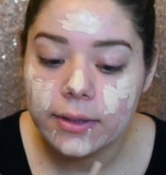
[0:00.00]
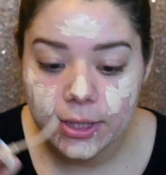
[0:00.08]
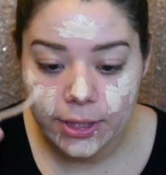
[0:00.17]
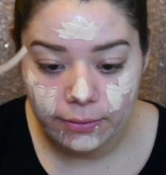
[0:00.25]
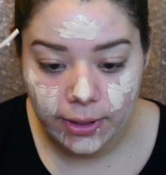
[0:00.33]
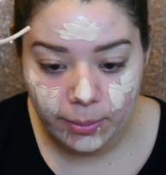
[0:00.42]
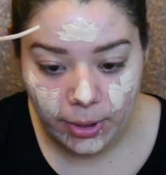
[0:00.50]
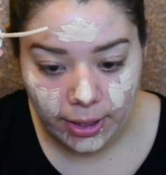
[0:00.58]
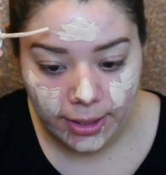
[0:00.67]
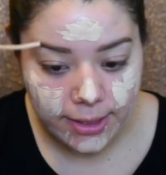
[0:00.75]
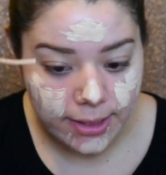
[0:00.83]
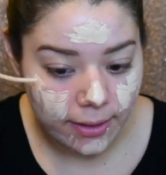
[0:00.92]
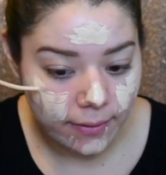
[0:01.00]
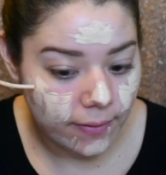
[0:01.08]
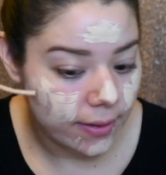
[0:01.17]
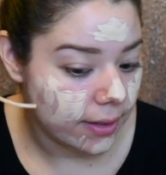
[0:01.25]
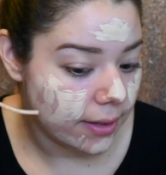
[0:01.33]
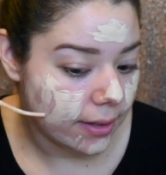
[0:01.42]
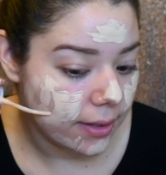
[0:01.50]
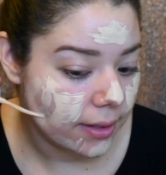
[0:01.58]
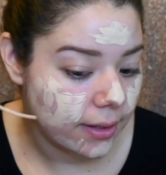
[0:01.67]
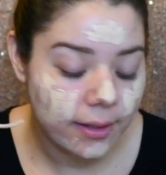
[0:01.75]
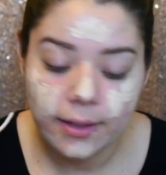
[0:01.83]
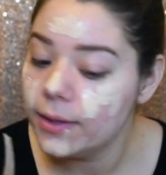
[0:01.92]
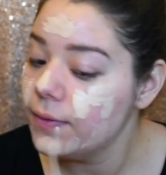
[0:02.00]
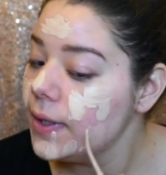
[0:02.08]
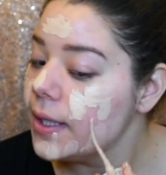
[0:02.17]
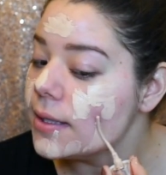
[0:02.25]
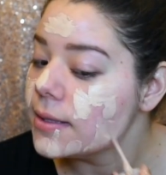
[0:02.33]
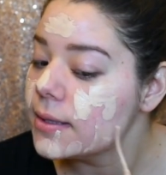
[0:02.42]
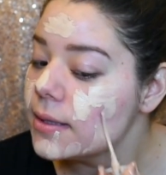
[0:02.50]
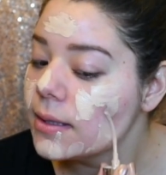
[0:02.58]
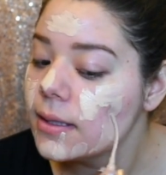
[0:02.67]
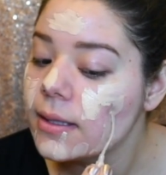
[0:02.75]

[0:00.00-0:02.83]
dewy parts of the face.